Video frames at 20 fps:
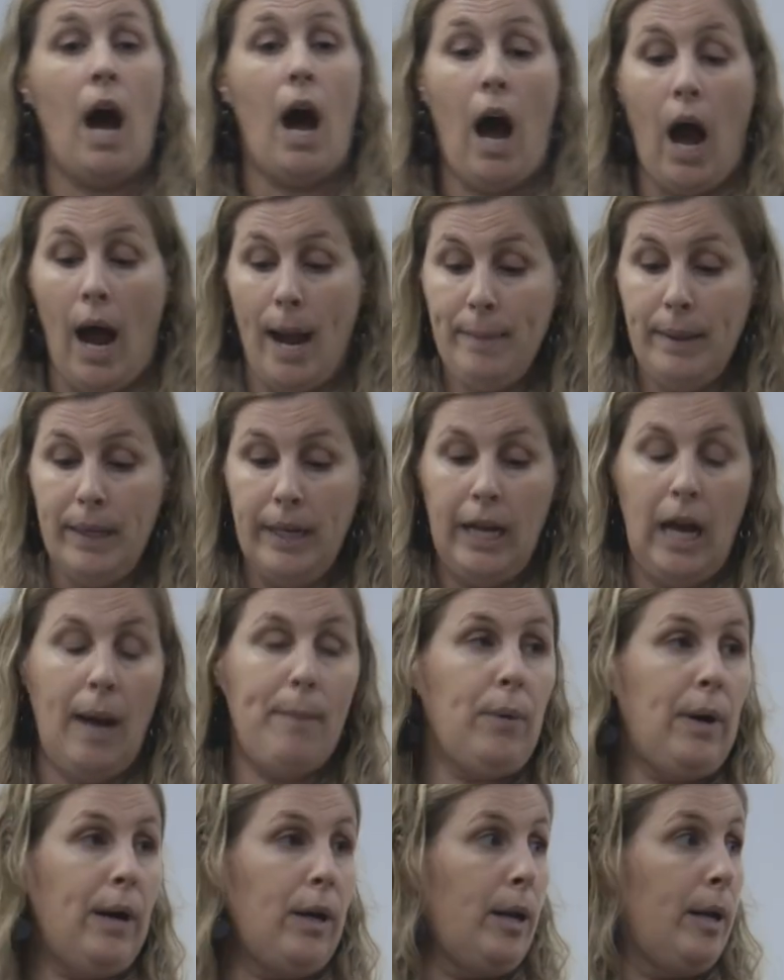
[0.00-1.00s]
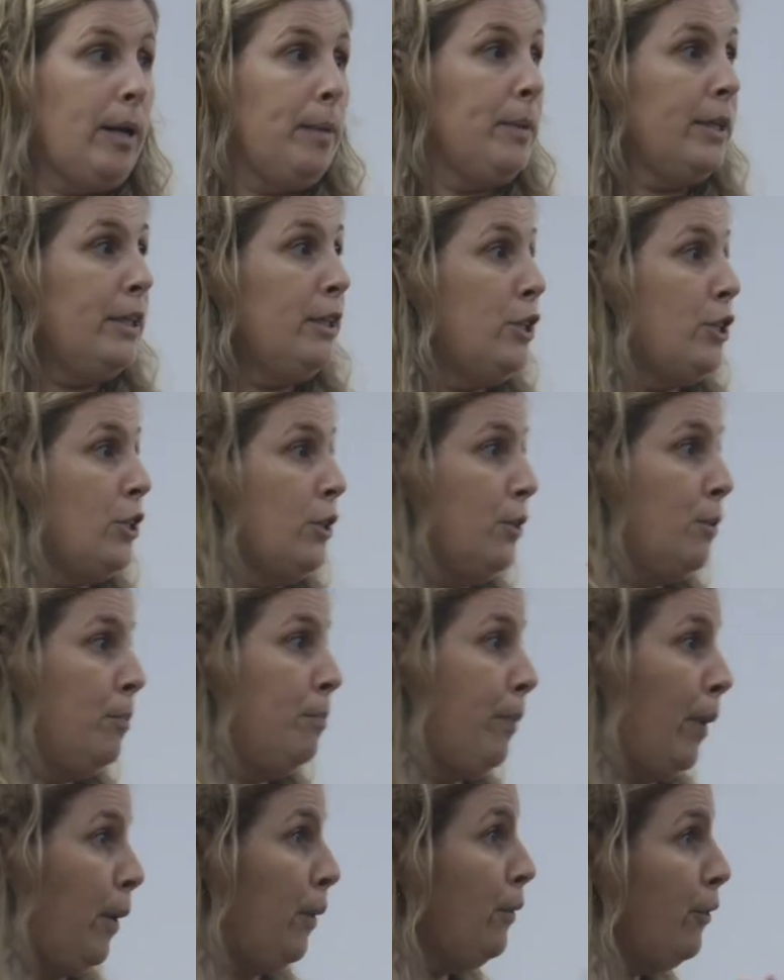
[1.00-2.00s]
I'm going to come around, I am going to show
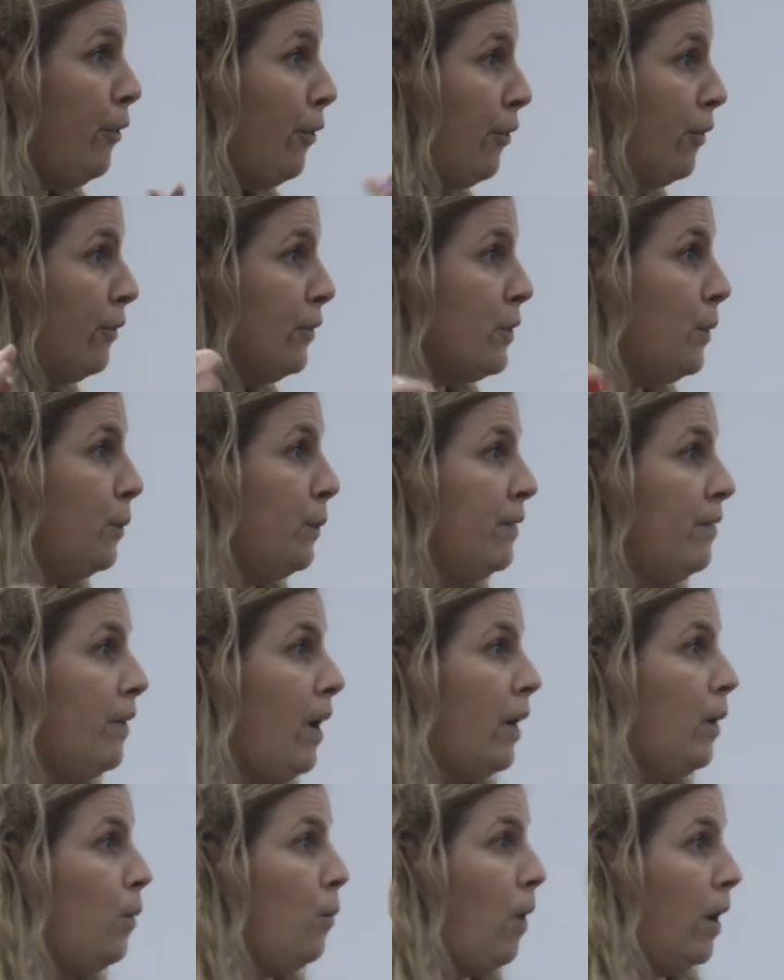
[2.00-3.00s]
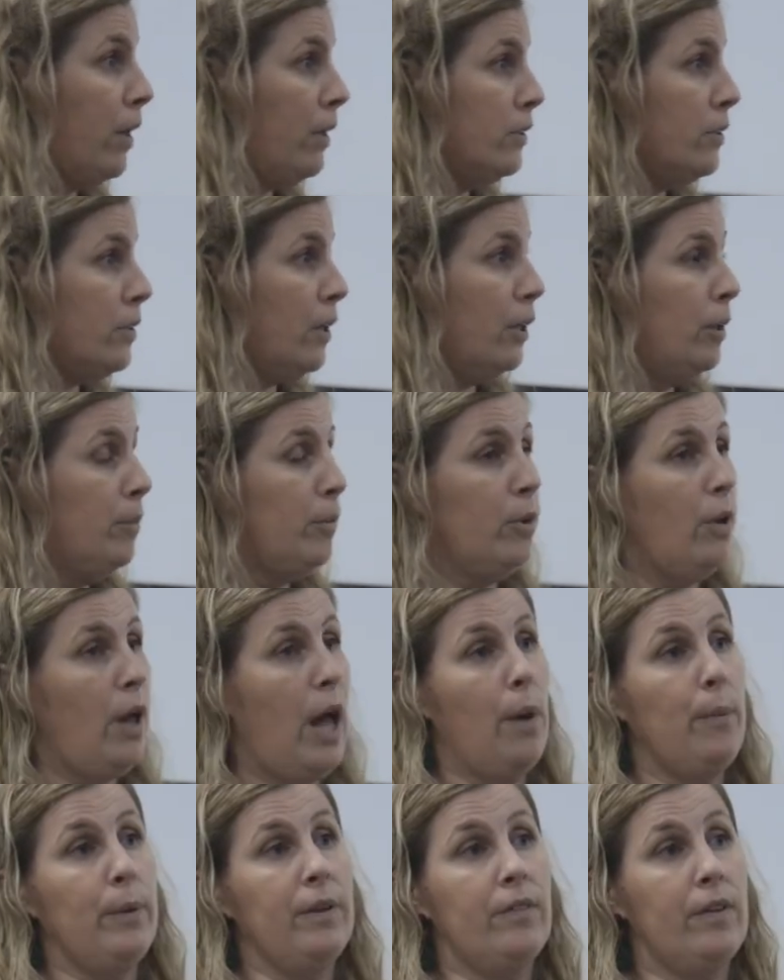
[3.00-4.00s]
both. So we've got a water soluble
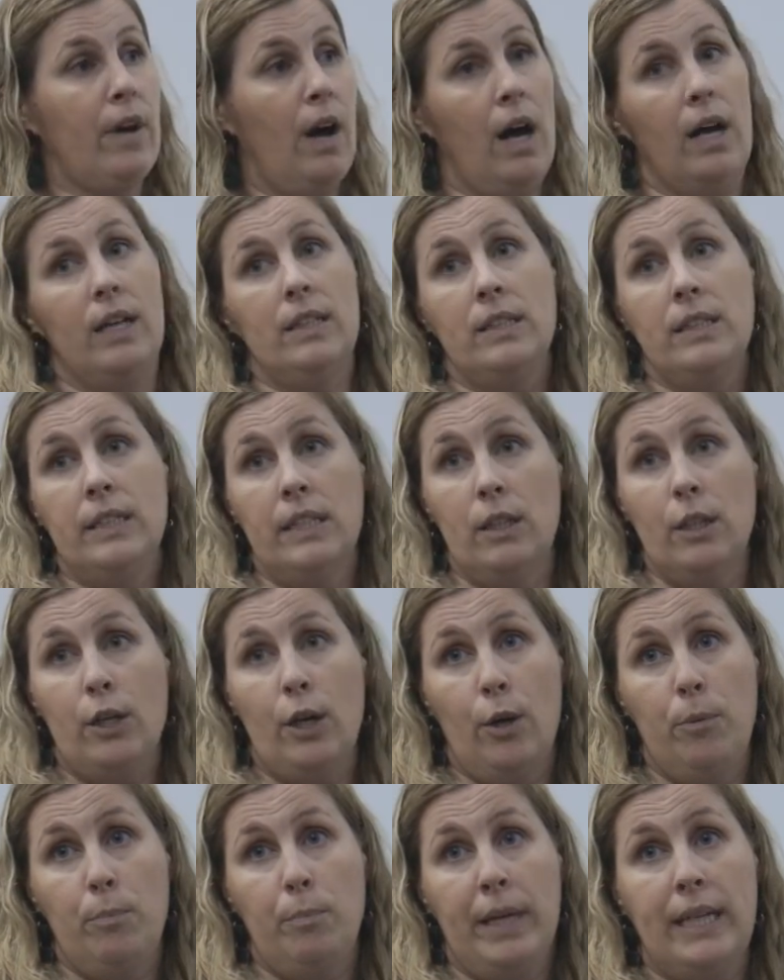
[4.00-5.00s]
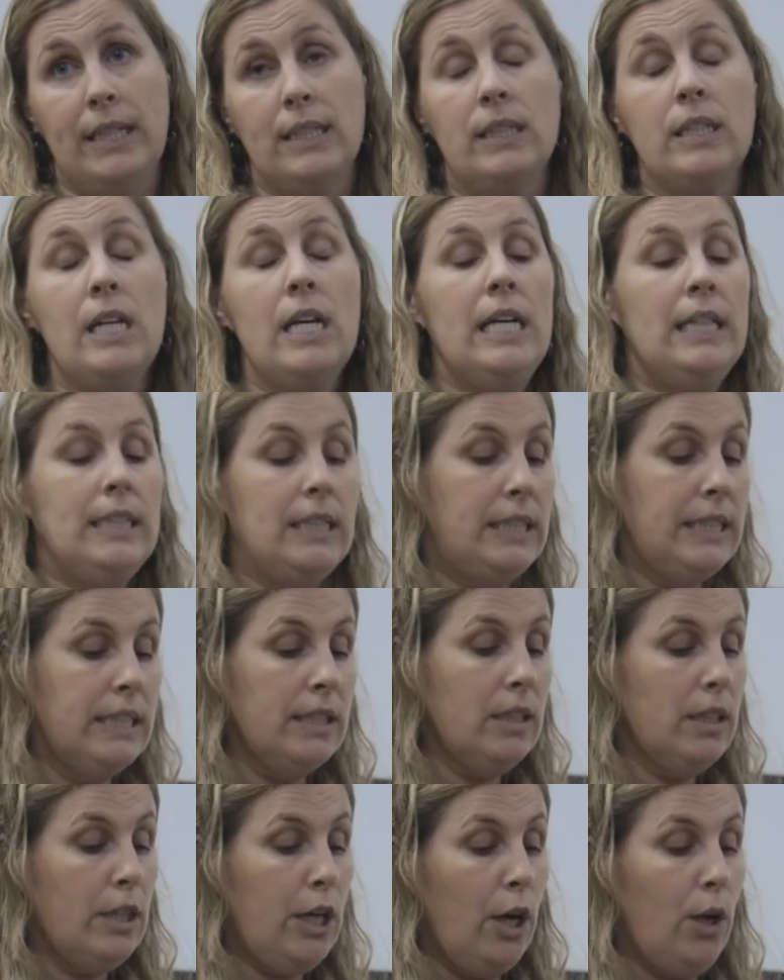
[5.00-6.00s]
and we've got a silicone based.
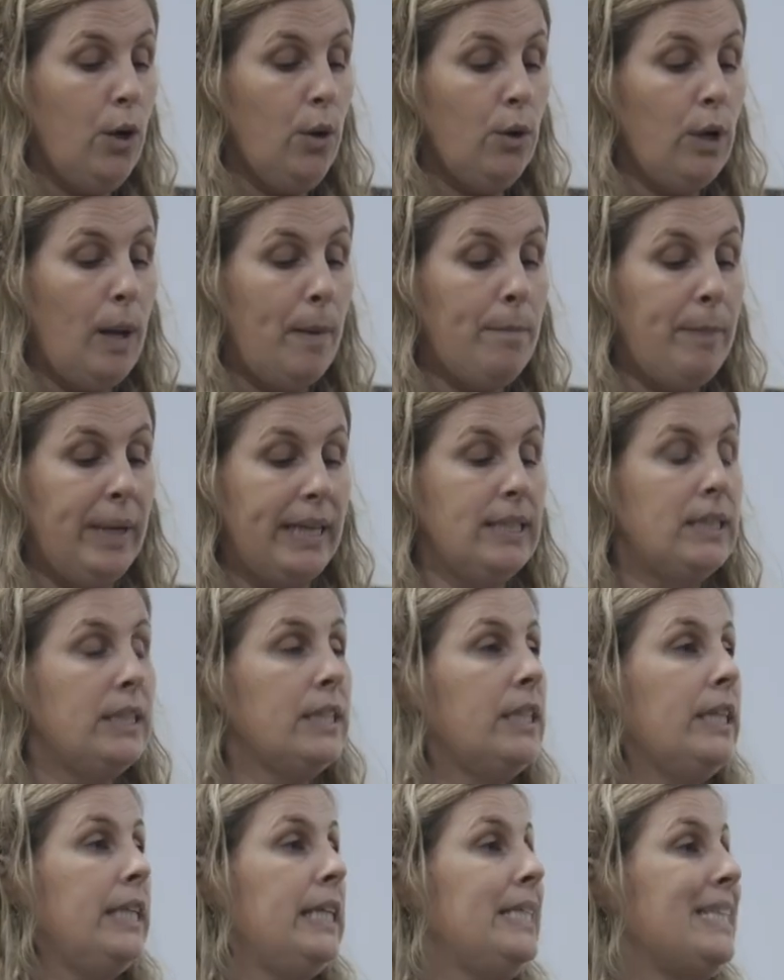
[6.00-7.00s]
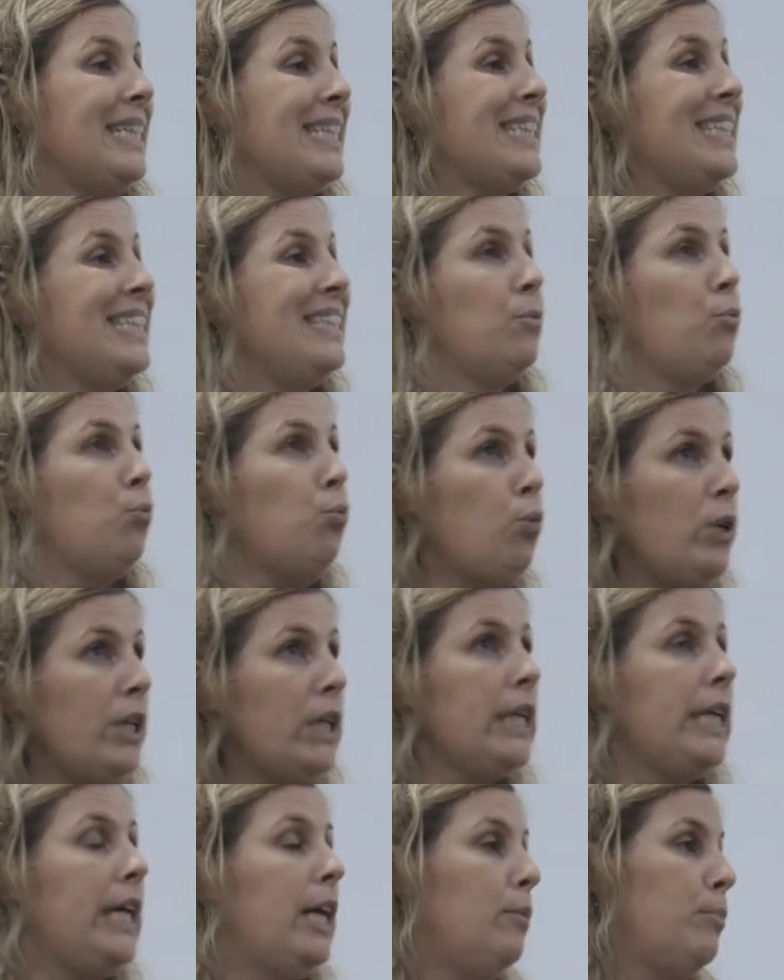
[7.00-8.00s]
Silicone basically doesn't
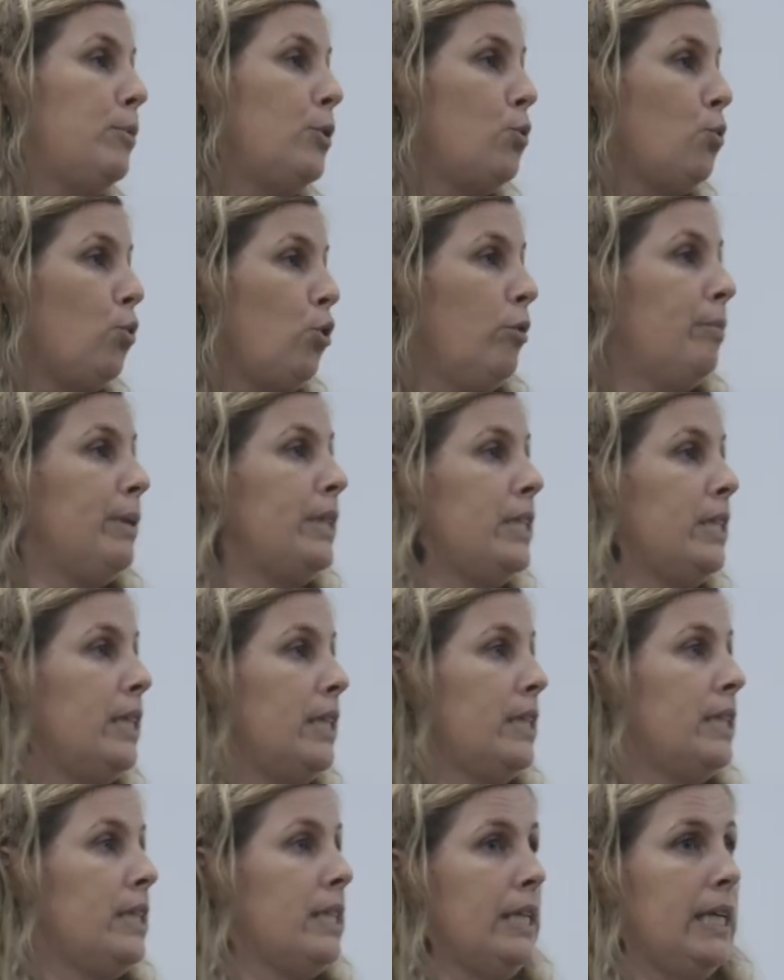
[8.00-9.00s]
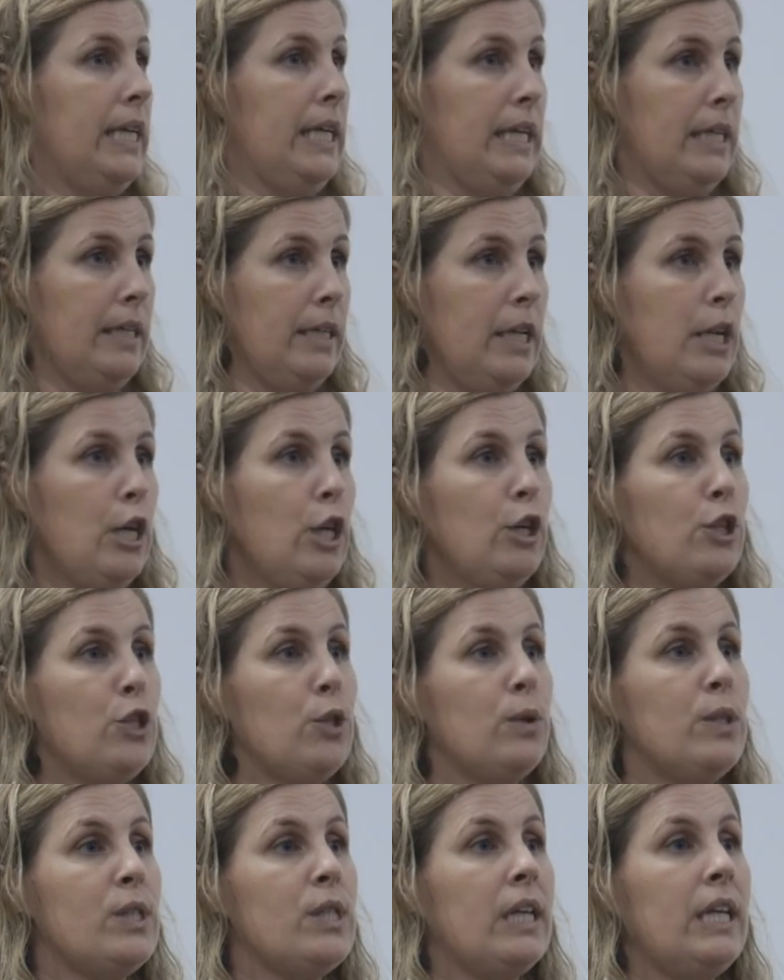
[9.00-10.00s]
really absorb into the skin,
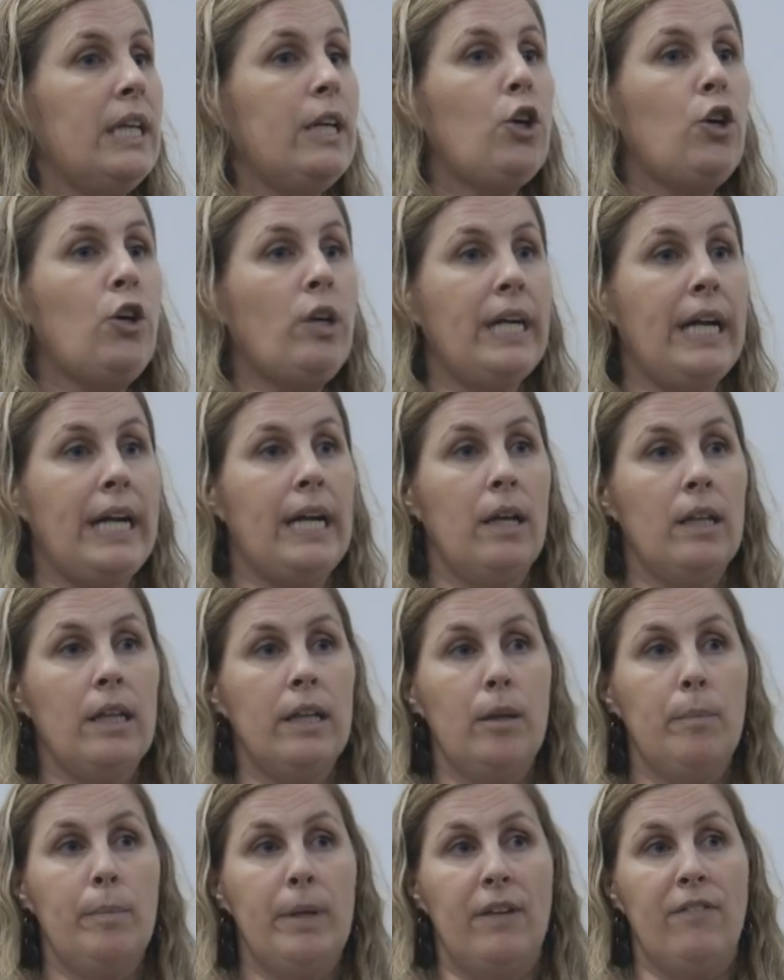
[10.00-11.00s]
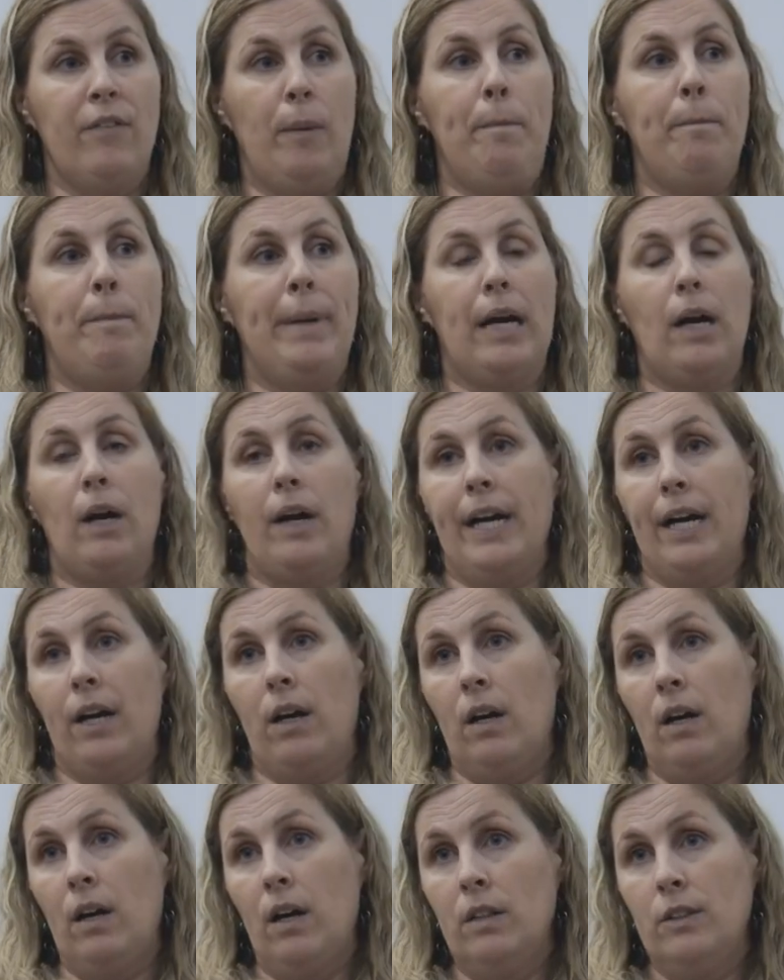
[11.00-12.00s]
so it's going to create a little bit of a
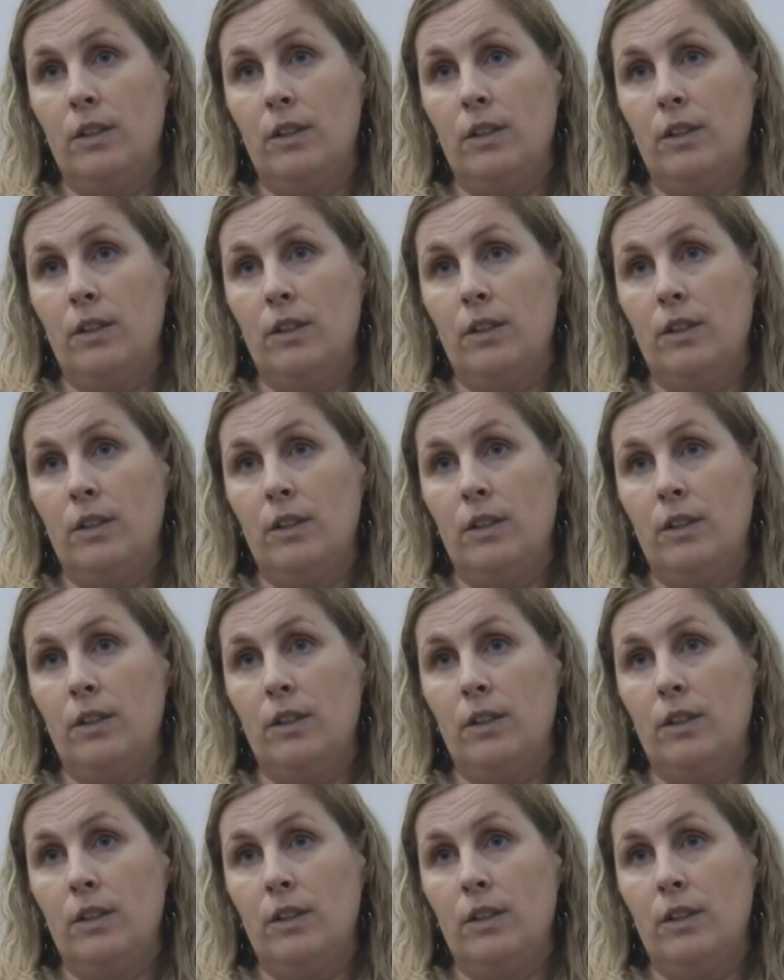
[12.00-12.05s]
barrier.